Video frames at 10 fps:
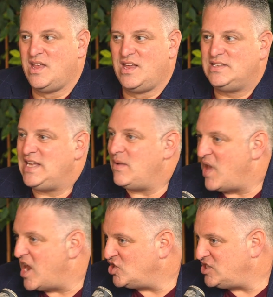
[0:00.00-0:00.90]
same
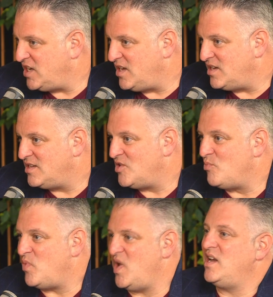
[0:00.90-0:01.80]
energy,
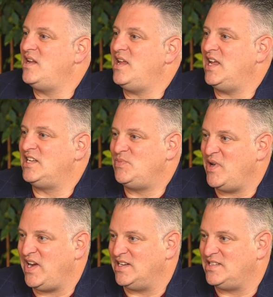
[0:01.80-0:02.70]
but
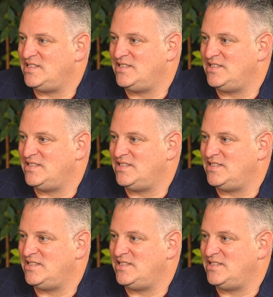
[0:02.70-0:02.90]
experience,